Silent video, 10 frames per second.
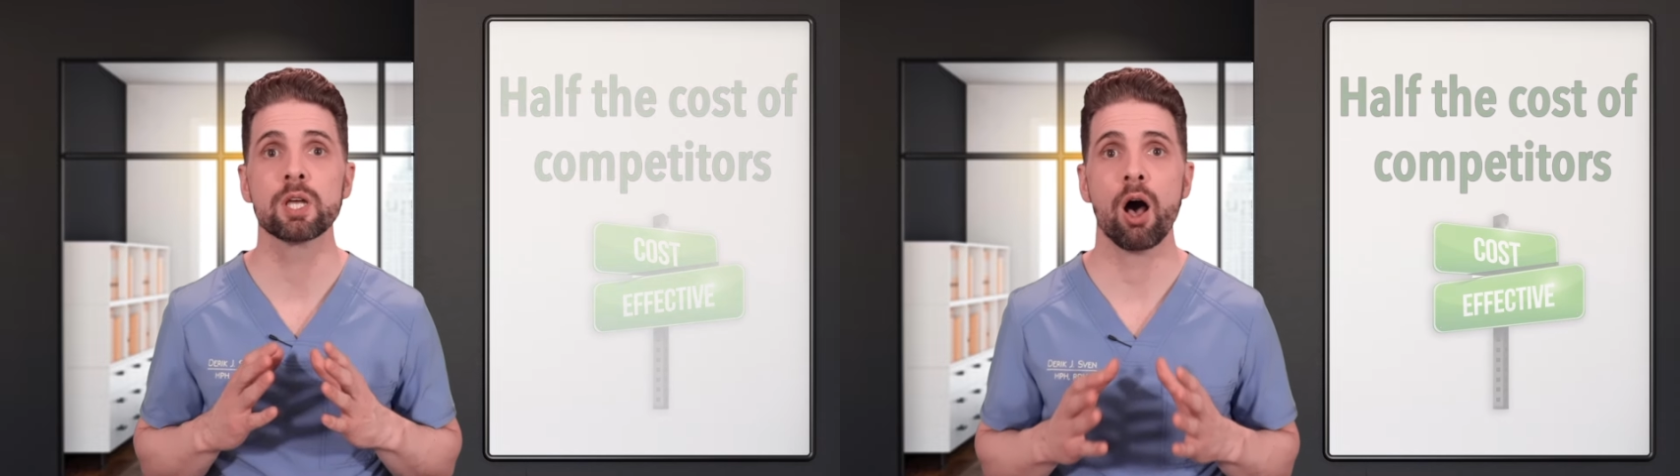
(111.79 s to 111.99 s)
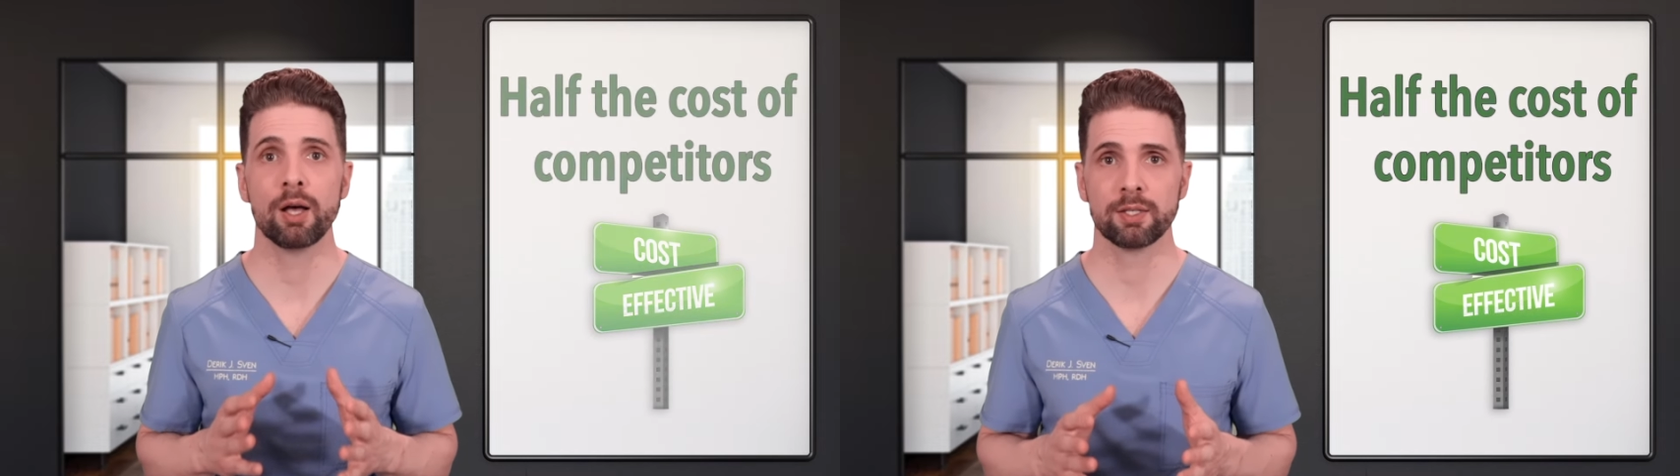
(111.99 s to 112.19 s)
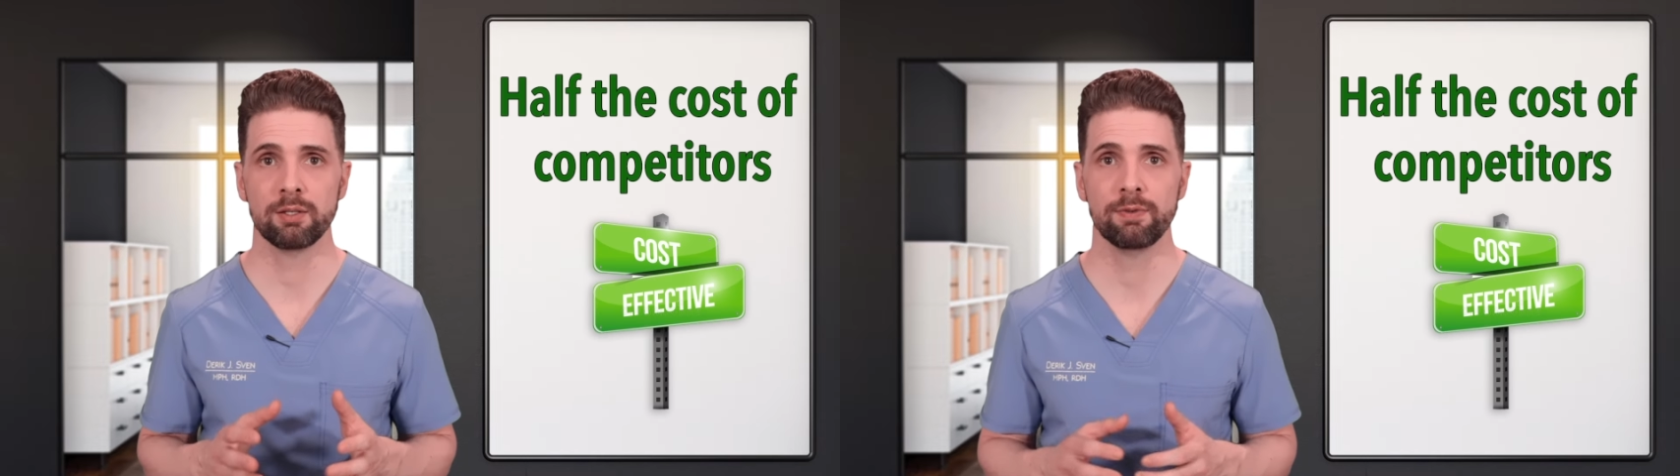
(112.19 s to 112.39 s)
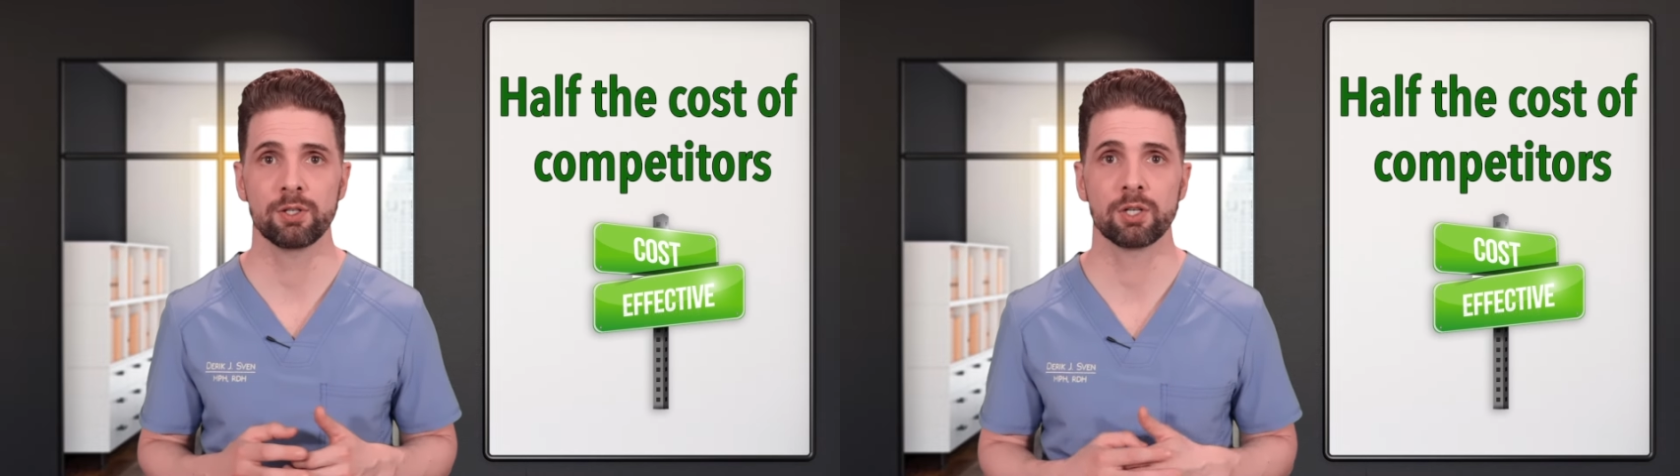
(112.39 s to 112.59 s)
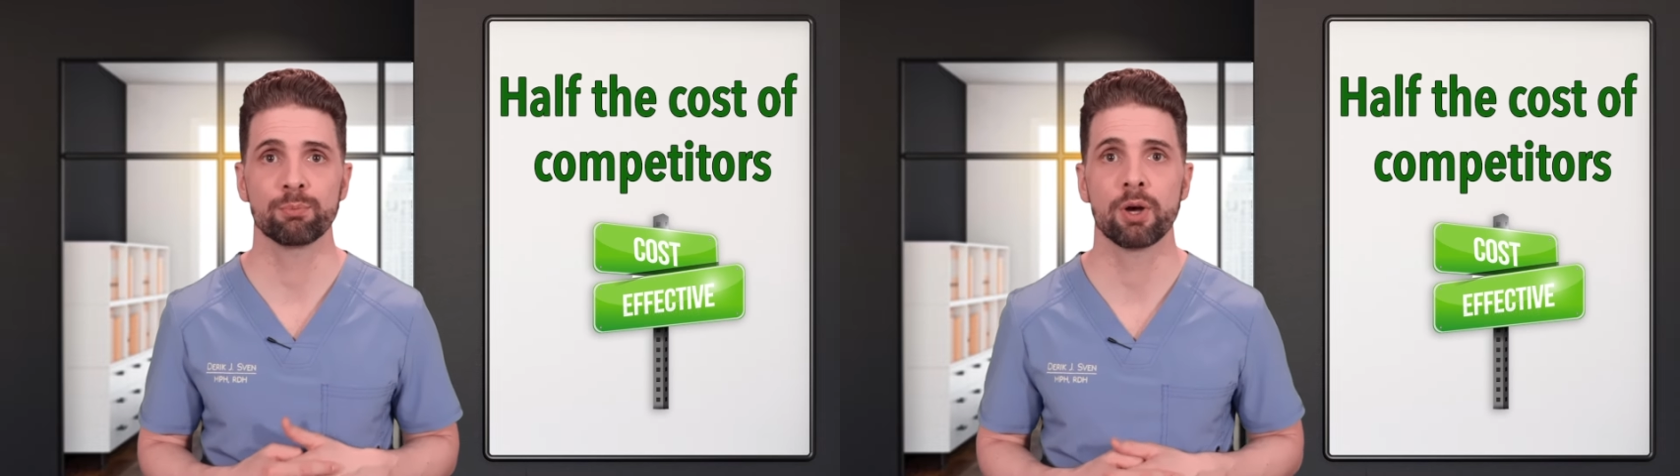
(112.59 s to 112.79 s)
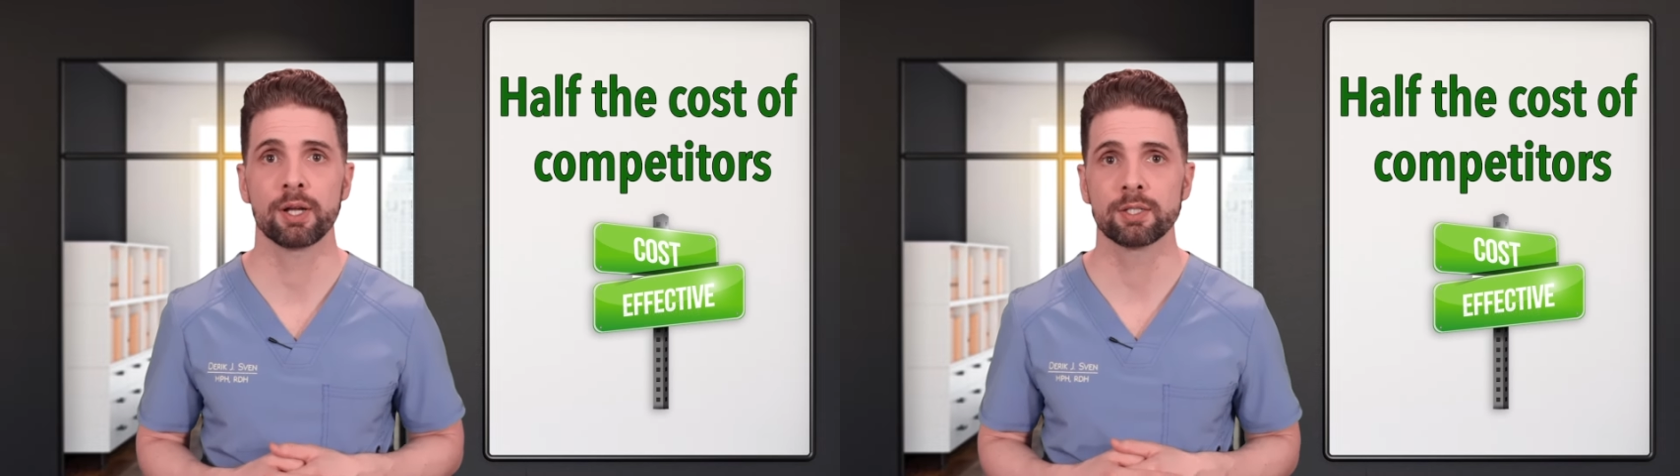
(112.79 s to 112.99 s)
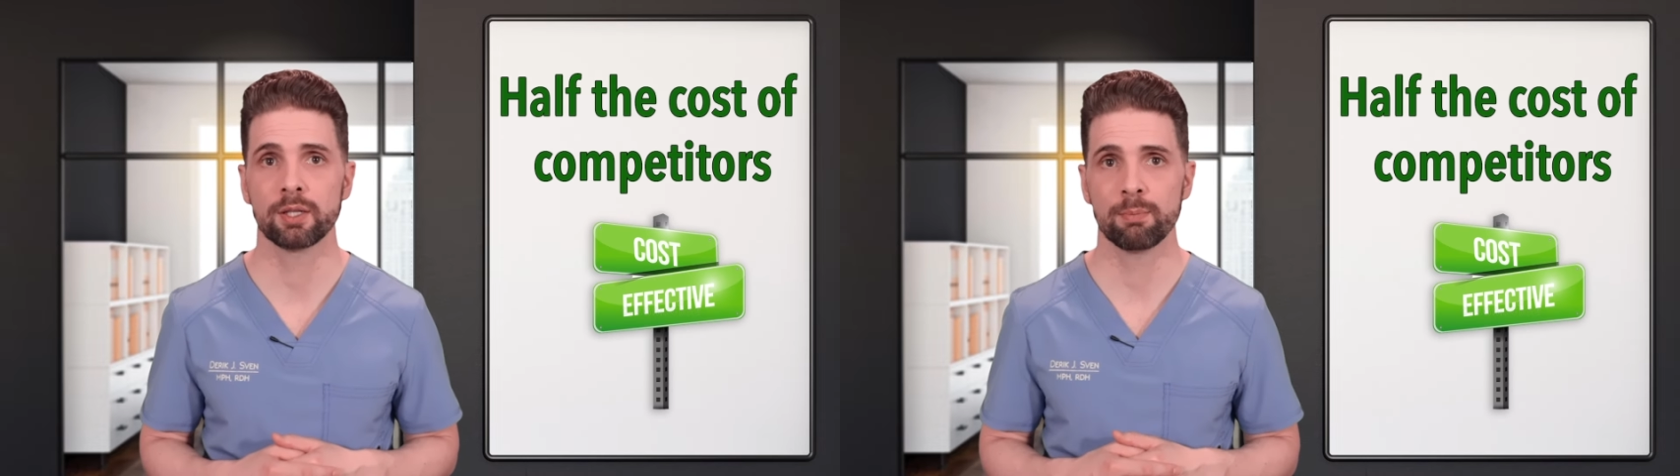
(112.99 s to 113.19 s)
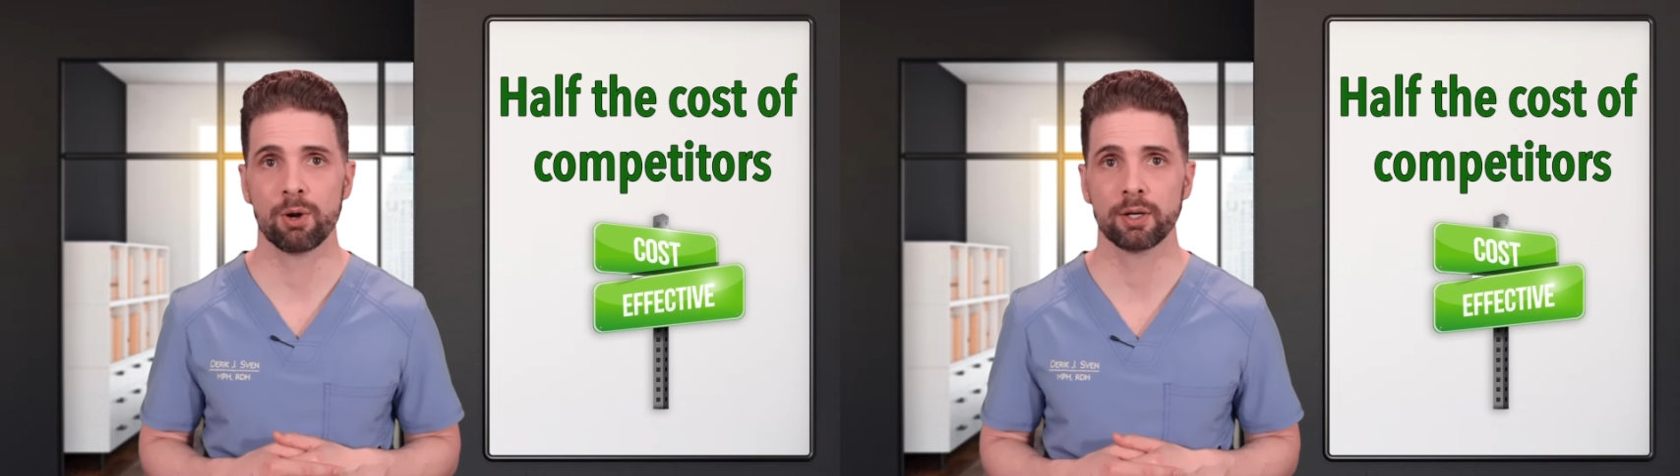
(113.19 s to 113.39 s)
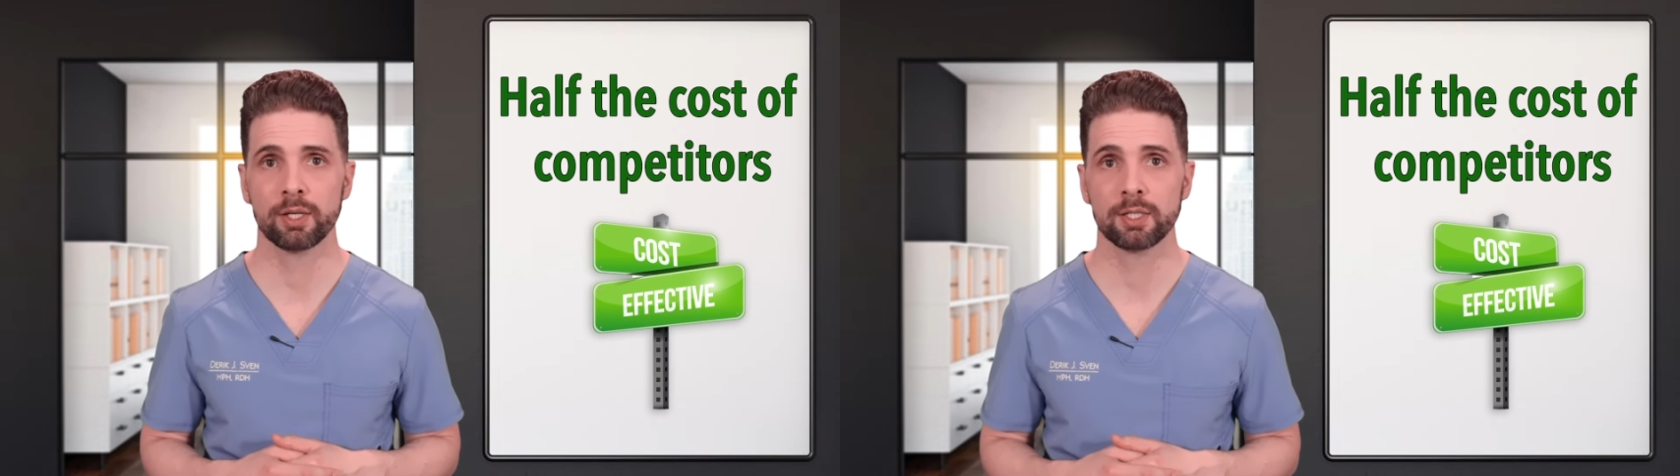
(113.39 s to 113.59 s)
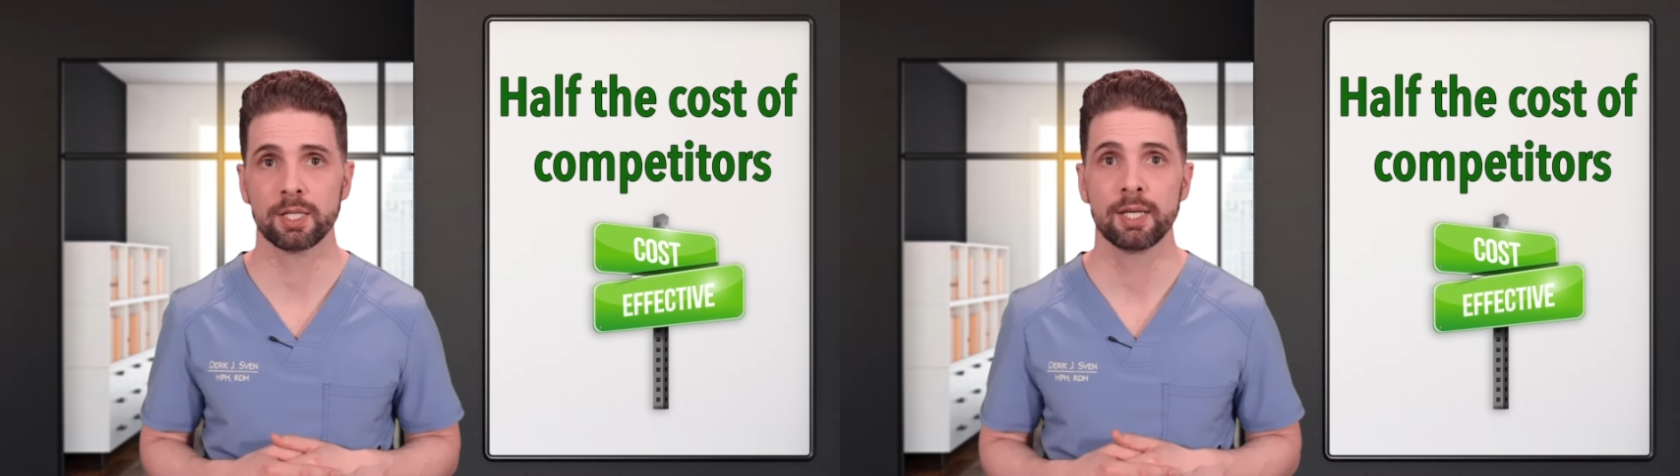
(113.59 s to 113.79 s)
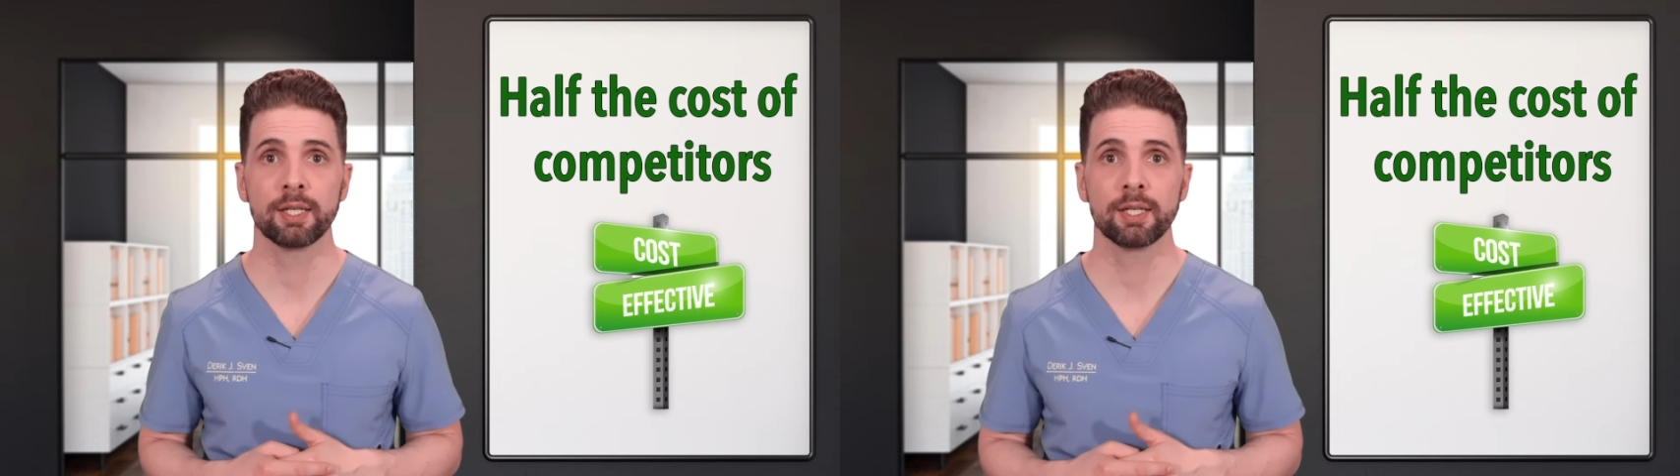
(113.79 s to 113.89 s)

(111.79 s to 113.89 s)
cost-efficient product on the market,